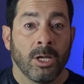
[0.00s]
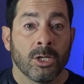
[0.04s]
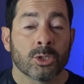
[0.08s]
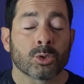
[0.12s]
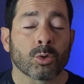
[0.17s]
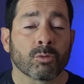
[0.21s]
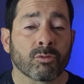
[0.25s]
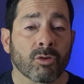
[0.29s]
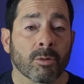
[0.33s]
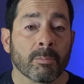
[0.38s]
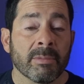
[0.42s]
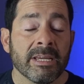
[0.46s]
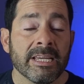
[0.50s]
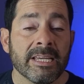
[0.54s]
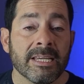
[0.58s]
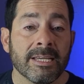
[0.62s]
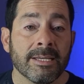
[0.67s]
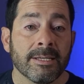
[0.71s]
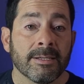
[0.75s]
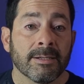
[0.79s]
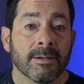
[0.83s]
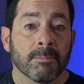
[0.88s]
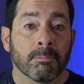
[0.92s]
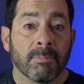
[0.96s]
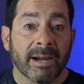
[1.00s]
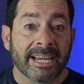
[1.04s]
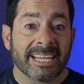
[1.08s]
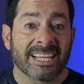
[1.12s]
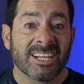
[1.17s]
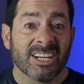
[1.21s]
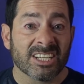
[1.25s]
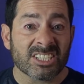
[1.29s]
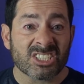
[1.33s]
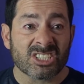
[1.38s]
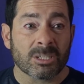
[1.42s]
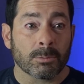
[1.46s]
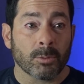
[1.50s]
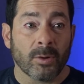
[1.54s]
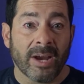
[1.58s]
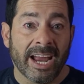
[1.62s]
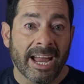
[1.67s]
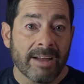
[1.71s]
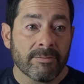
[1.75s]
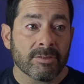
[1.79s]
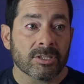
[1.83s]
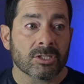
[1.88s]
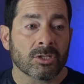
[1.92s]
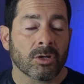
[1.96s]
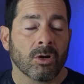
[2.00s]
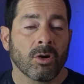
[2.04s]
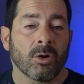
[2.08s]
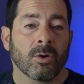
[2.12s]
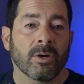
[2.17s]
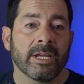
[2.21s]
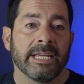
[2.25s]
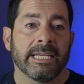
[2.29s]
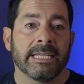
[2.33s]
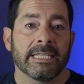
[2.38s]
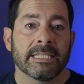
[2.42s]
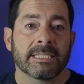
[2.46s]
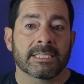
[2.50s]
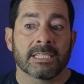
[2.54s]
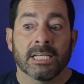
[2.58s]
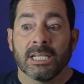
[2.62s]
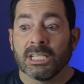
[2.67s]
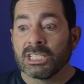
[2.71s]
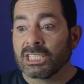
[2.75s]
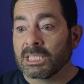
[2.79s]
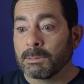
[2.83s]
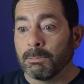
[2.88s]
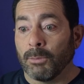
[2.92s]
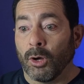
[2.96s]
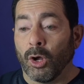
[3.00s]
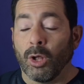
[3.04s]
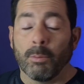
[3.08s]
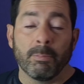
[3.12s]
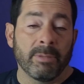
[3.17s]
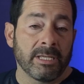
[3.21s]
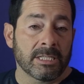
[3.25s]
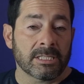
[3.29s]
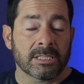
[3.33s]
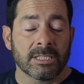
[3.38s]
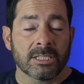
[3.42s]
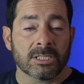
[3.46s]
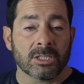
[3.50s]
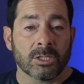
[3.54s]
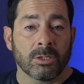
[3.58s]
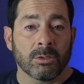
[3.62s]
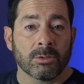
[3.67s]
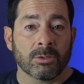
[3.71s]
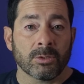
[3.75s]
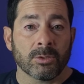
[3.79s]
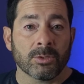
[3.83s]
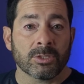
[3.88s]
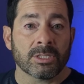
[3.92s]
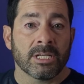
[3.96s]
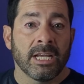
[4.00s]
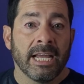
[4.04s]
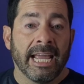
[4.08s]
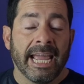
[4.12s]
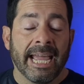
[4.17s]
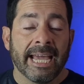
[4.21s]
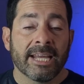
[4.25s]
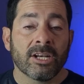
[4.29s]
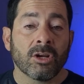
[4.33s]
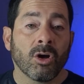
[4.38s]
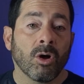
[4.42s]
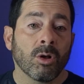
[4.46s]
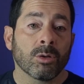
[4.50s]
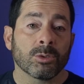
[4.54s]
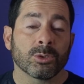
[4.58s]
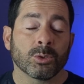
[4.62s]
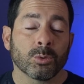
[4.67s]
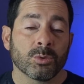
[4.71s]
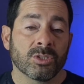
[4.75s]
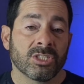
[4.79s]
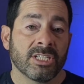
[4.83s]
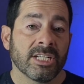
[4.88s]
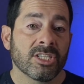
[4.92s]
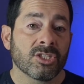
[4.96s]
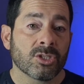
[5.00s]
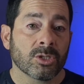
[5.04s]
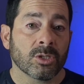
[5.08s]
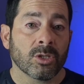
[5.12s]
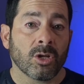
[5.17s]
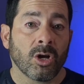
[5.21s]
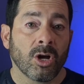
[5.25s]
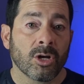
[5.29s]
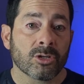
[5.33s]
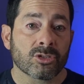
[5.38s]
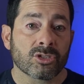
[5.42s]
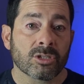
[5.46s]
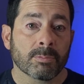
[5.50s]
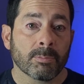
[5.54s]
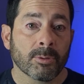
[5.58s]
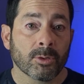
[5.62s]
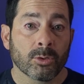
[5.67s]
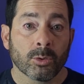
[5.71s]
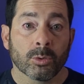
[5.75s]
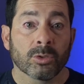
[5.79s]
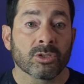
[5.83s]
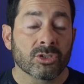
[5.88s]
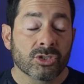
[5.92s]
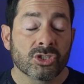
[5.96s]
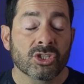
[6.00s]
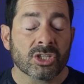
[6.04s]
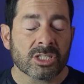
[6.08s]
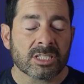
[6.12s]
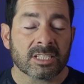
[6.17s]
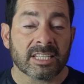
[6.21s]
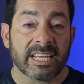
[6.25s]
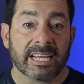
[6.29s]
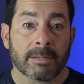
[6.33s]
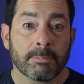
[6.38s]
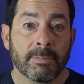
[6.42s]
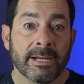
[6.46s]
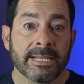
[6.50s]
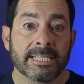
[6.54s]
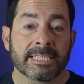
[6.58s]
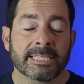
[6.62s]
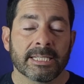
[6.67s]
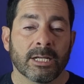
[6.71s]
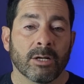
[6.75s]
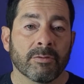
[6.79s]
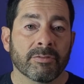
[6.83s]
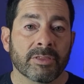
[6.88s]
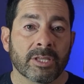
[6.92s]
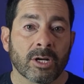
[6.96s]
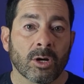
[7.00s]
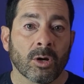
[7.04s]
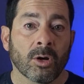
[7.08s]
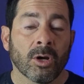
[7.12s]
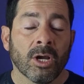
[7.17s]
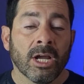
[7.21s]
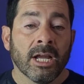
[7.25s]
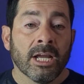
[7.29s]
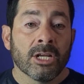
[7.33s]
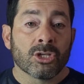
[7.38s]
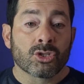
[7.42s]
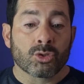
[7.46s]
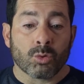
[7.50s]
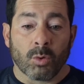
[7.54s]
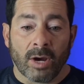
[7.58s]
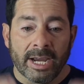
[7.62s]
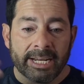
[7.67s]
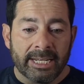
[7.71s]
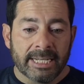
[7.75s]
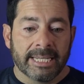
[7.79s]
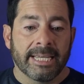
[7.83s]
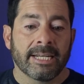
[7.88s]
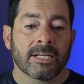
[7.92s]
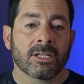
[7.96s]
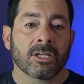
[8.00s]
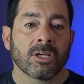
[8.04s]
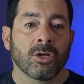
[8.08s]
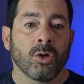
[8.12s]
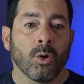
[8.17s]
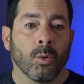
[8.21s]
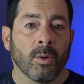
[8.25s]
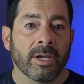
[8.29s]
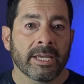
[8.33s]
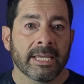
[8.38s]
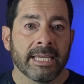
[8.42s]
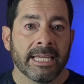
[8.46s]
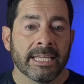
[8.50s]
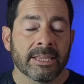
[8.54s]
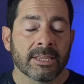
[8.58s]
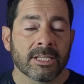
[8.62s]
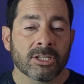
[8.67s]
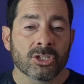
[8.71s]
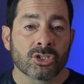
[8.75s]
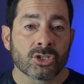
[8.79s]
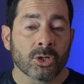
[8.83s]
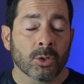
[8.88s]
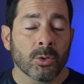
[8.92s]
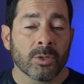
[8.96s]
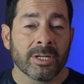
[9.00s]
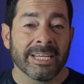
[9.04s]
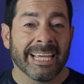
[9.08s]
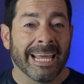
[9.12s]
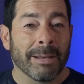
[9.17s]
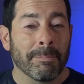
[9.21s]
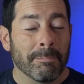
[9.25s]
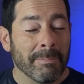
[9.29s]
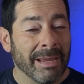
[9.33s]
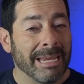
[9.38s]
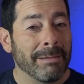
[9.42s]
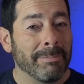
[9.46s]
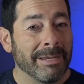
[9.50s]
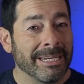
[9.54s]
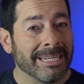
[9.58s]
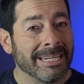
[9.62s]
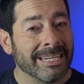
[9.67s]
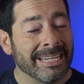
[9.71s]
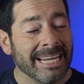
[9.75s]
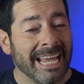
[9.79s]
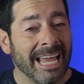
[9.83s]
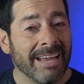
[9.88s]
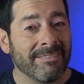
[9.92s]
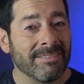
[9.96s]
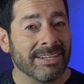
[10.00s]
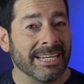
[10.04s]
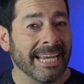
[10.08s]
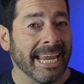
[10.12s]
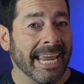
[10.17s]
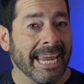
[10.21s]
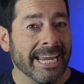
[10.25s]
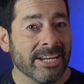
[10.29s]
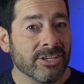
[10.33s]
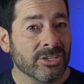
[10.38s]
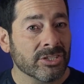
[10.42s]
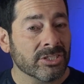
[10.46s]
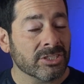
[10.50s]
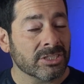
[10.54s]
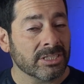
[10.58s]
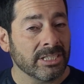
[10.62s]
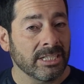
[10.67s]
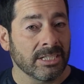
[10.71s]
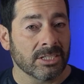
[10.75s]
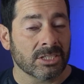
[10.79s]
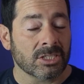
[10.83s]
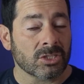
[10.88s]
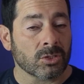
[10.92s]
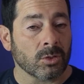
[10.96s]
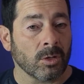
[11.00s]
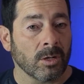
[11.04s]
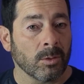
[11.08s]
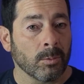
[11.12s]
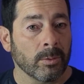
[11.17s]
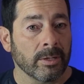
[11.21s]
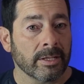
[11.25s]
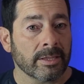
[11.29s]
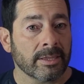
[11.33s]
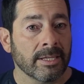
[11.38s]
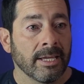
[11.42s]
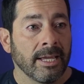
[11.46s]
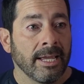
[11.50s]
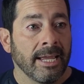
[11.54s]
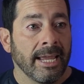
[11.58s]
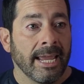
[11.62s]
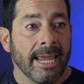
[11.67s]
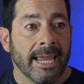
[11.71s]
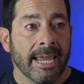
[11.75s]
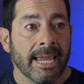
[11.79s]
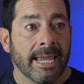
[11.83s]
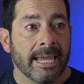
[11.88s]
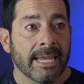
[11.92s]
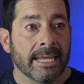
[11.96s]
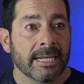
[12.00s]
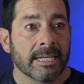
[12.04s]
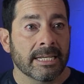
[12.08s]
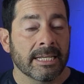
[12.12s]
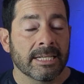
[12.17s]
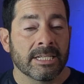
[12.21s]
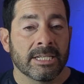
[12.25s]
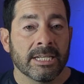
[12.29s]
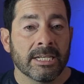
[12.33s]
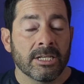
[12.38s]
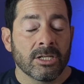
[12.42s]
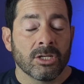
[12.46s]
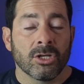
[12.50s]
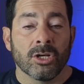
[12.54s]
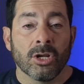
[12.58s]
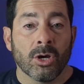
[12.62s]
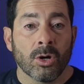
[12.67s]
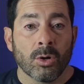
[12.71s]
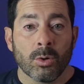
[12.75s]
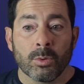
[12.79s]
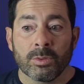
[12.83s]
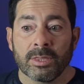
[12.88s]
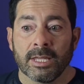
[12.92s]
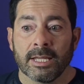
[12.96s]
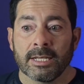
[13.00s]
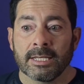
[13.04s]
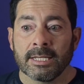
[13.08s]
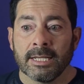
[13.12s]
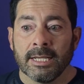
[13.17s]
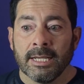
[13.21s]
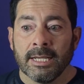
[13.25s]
So for me, my customer avatar is small business owners and also digital entrepreneurs just like myself that are trying to get going in the journey and maybe didn't have an agency to start with and didn't know that